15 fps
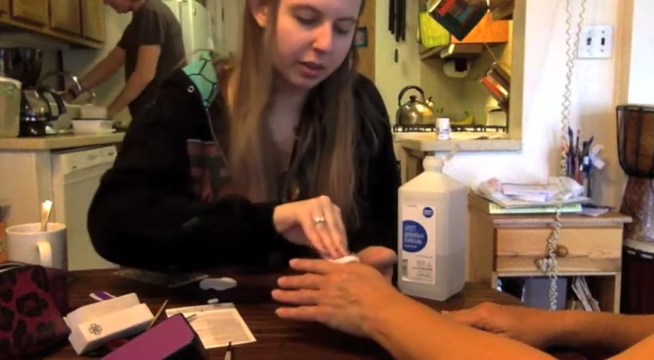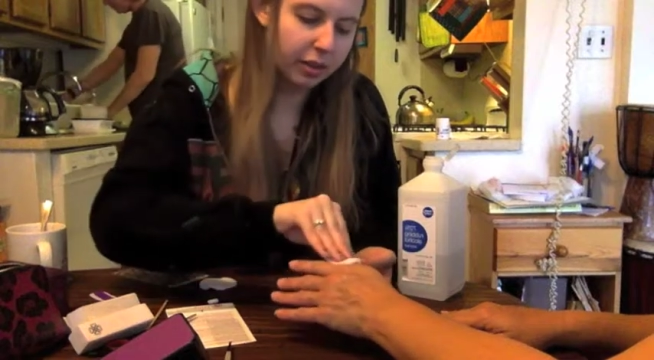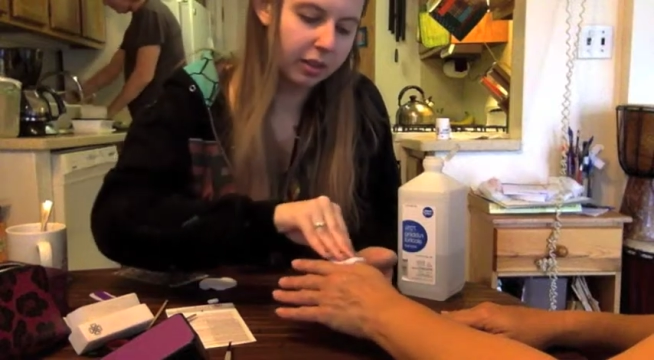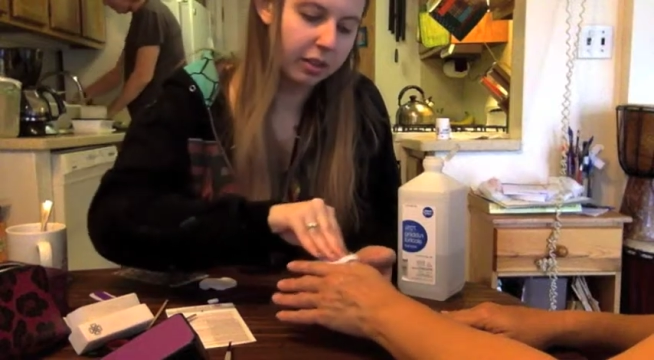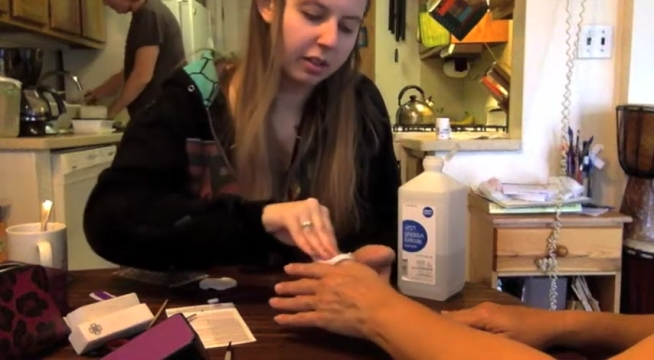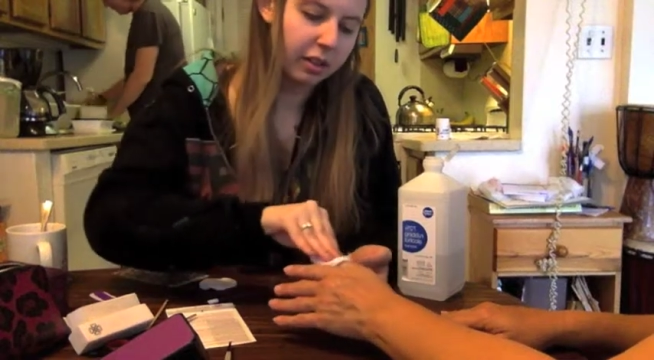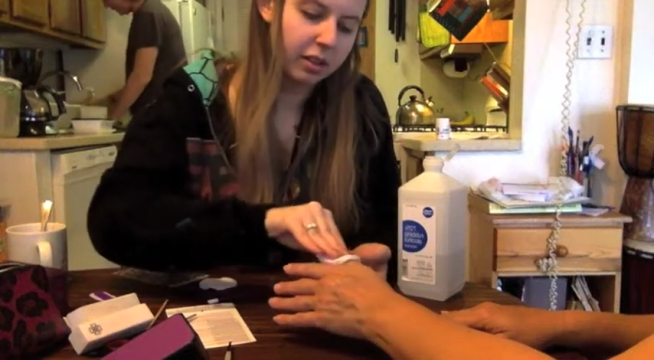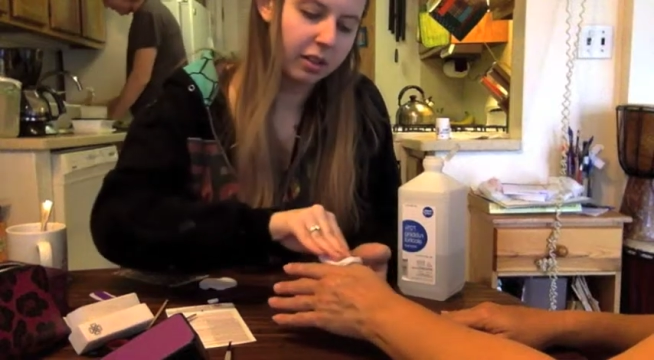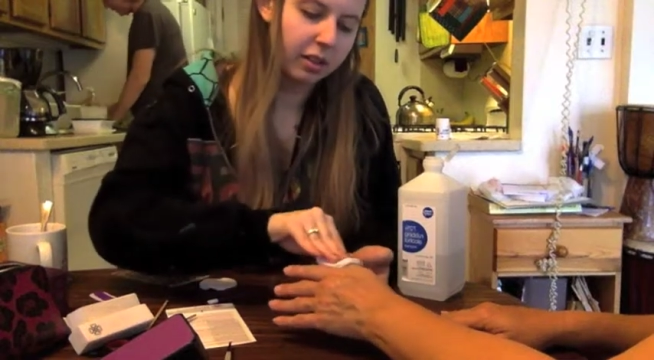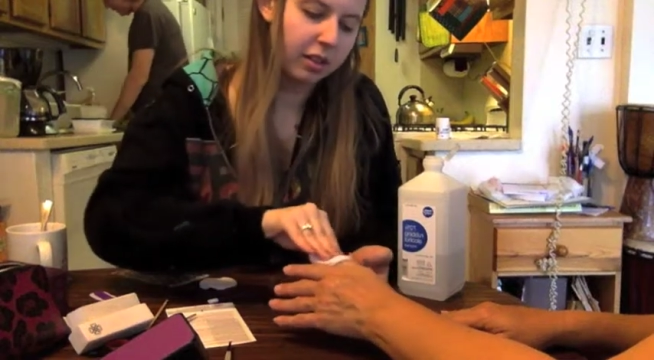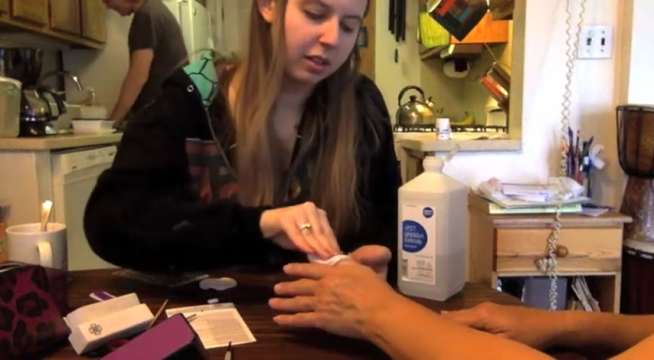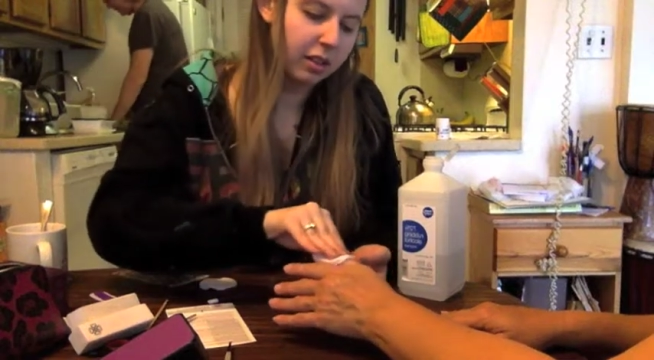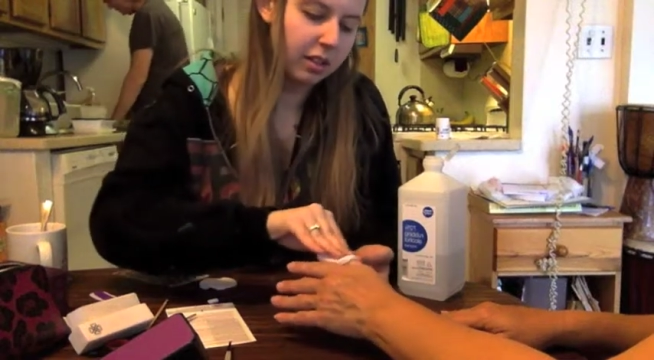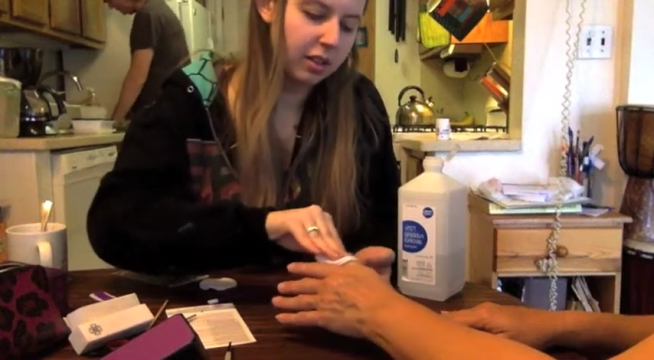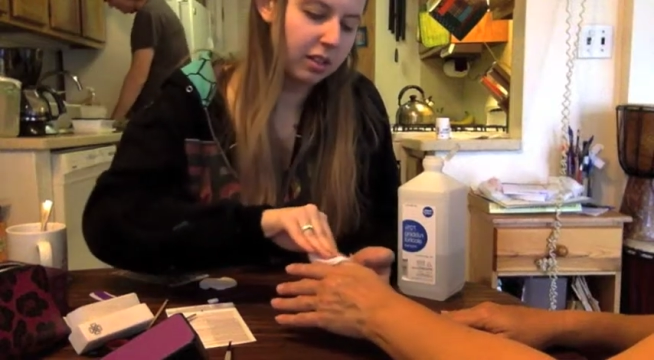These
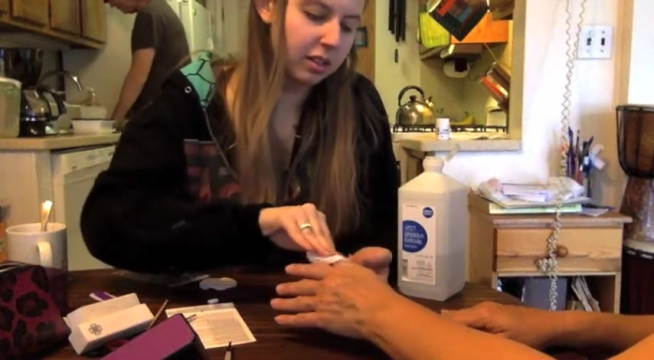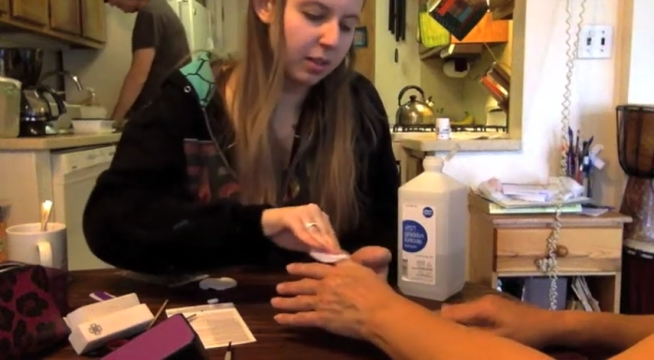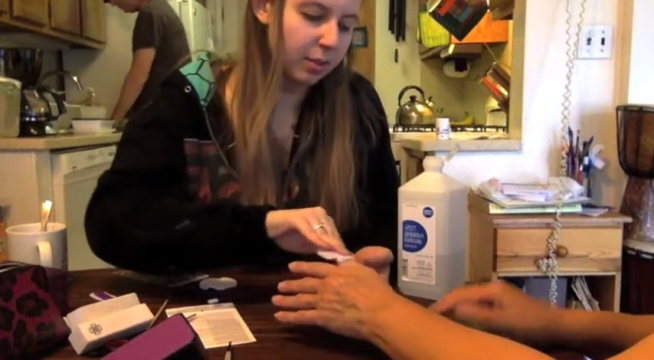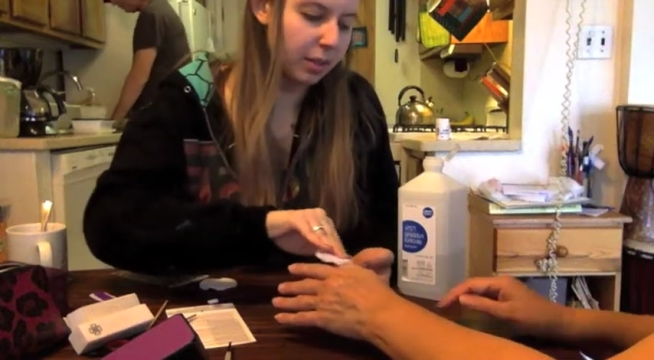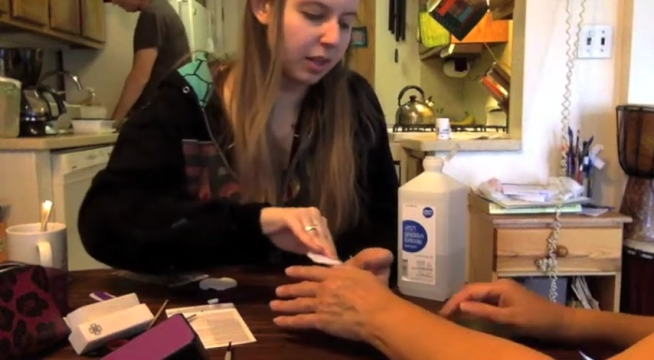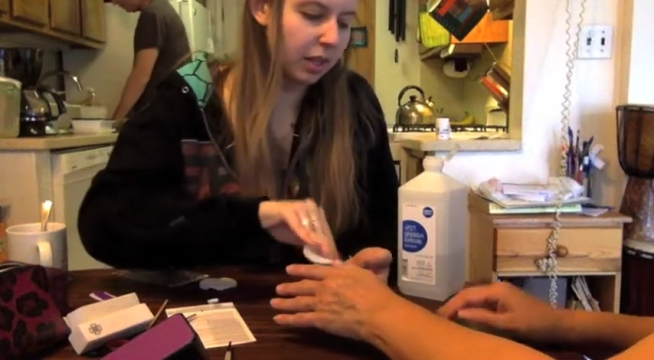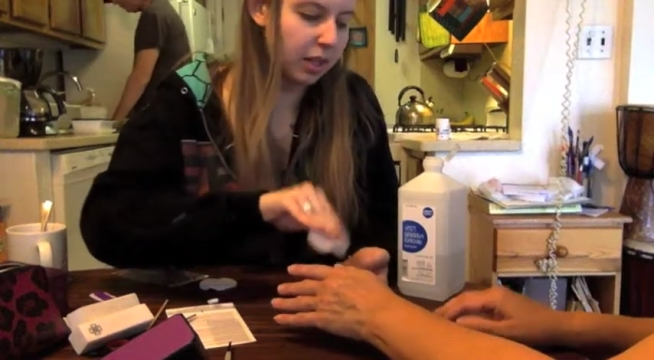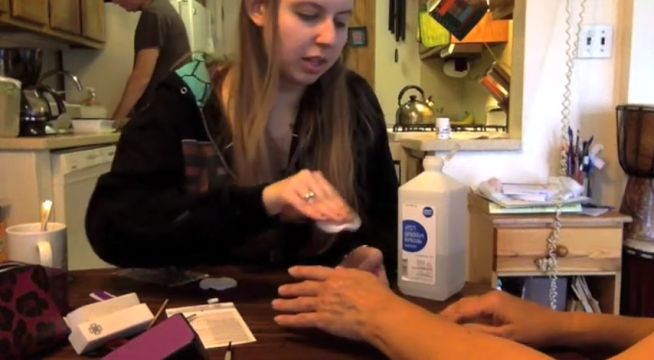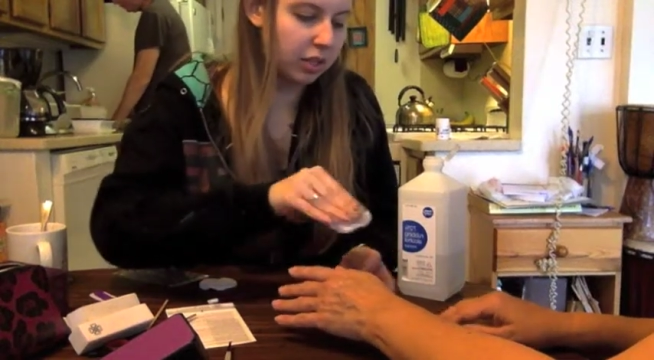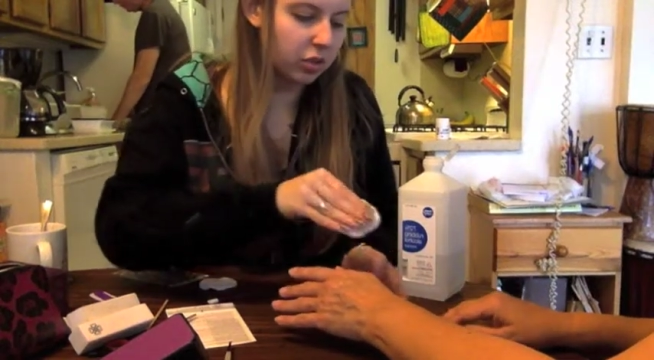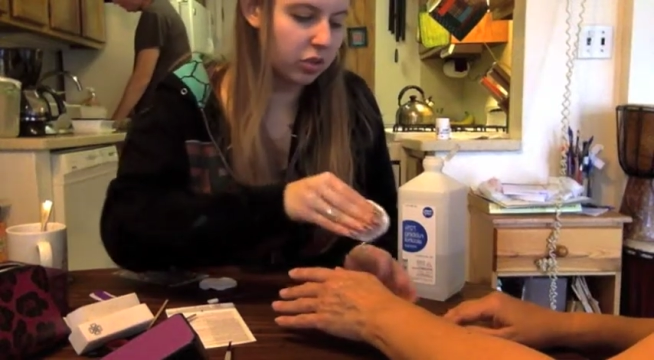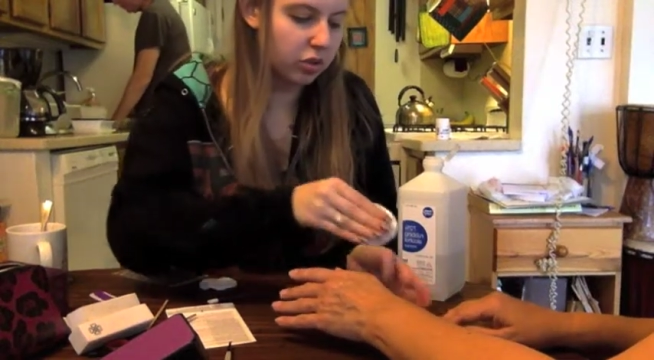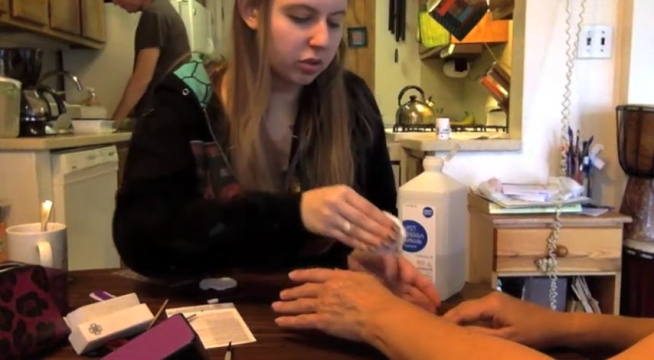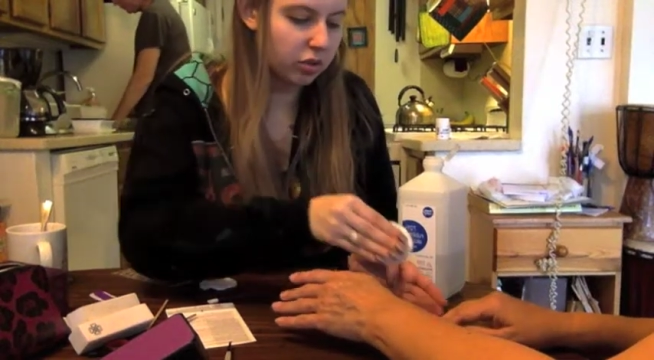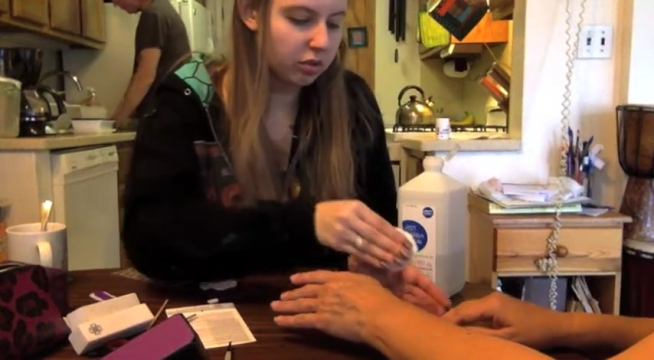seem
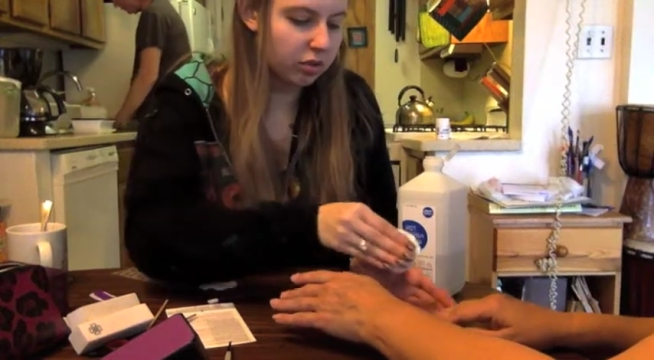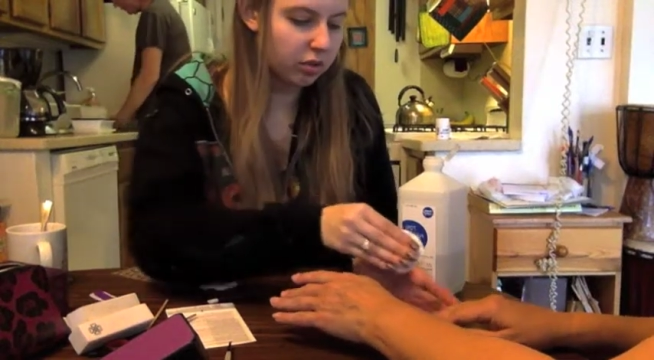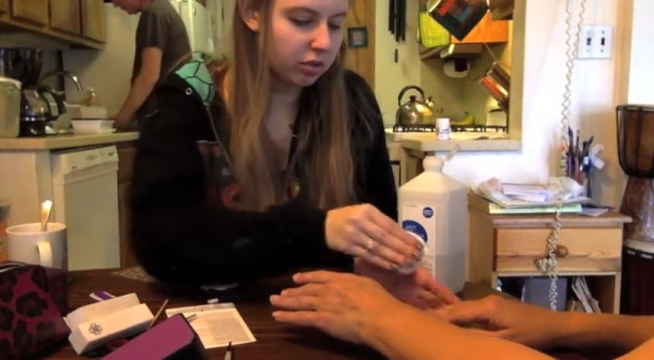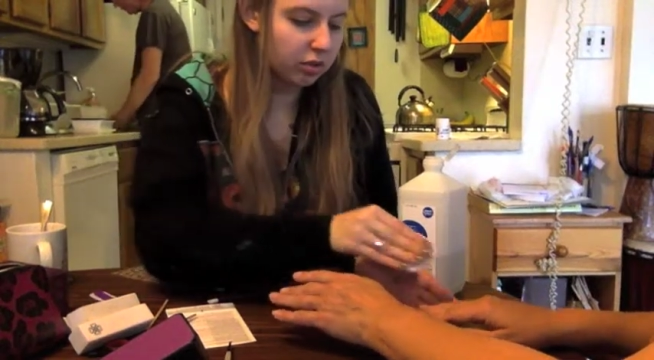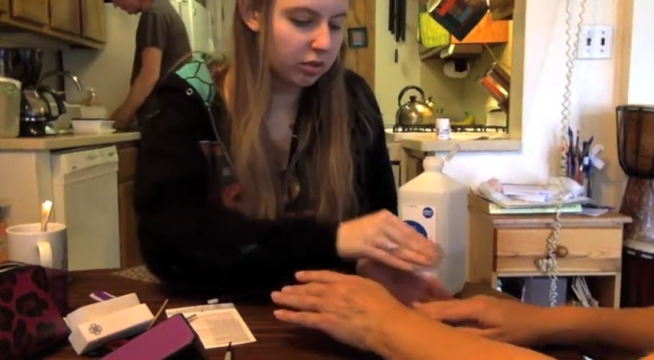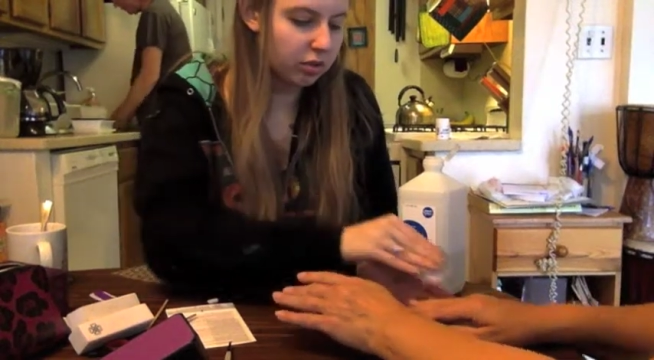cleanish.